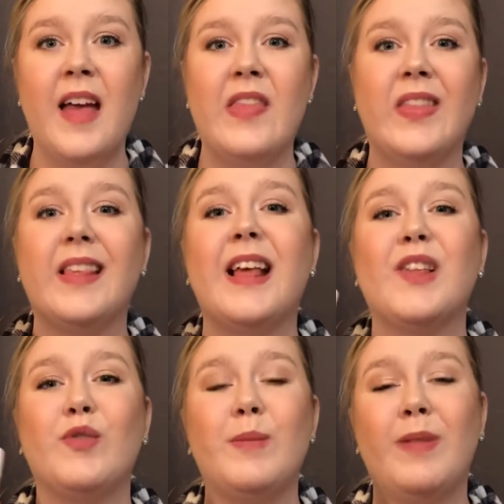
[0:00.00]
This
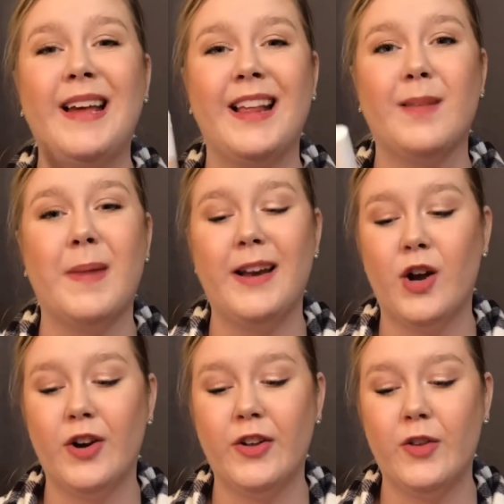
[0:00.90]
has replaced my
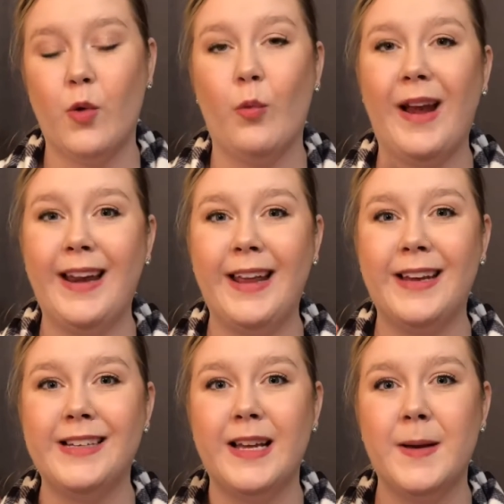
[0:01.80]
NARS Radiant